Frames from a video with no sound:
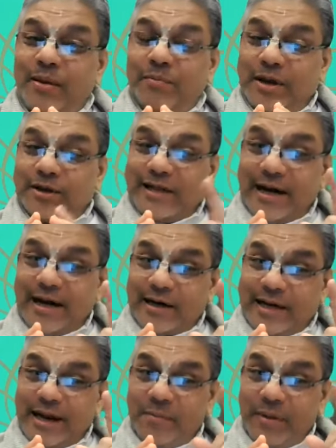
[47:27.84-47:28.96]
Because that
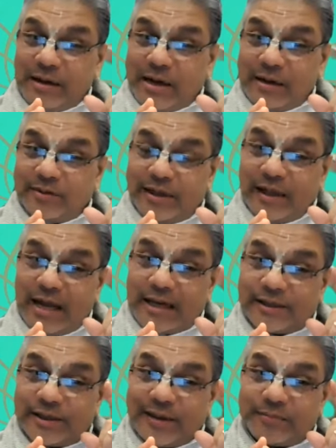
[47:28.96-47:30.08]
attainment comes in the
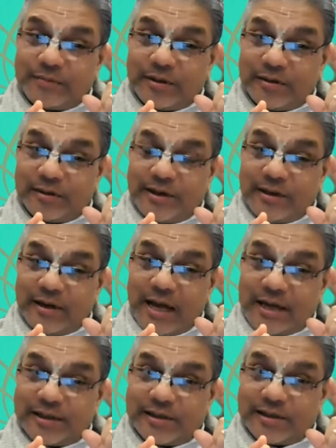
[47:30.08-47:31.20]
last chapter, in the
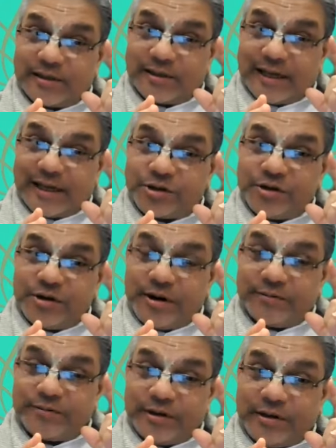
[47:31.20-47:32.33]
last section
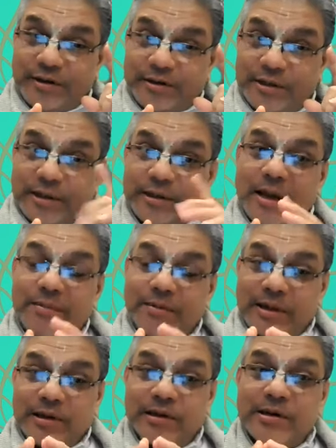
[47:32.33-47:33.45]
of Chaitanya
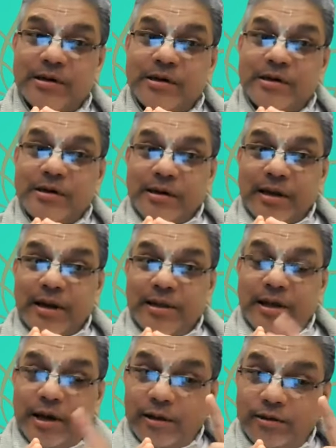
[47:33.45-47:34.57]
Charitamrita, in
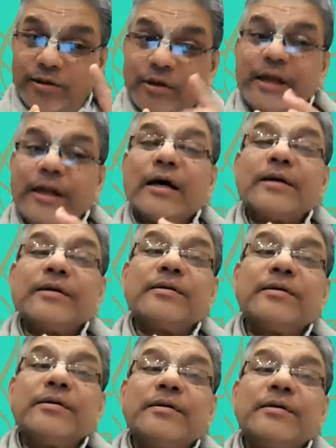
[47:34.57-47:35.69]
the Antya Leela
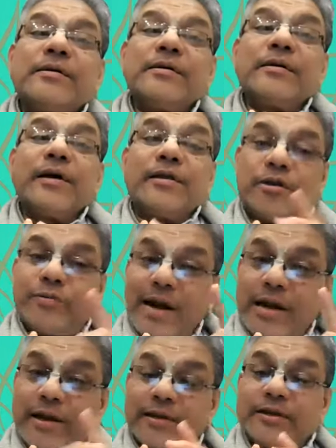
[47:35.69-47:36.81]
in the
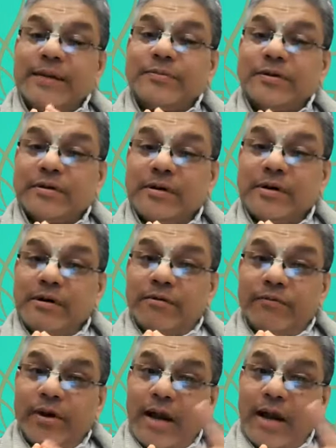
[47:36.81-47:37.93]
20th chapter.
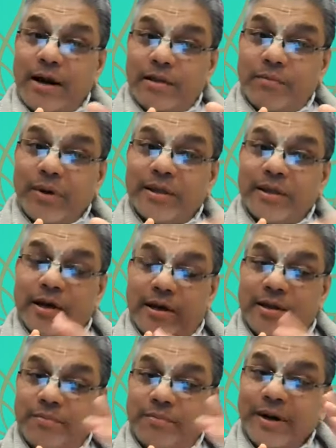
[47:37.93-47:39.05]
We are right in the Madhya,
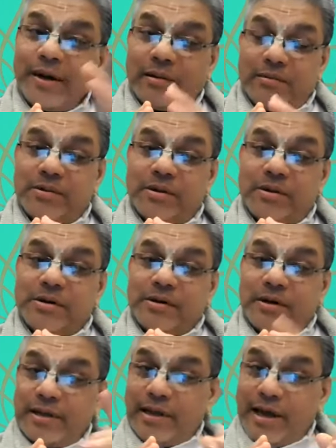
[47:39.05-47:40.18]
in the middle,
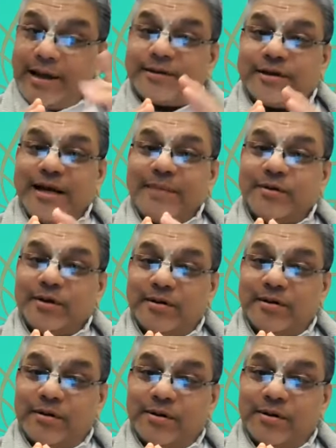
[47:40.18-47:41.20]
in the eighth chapter.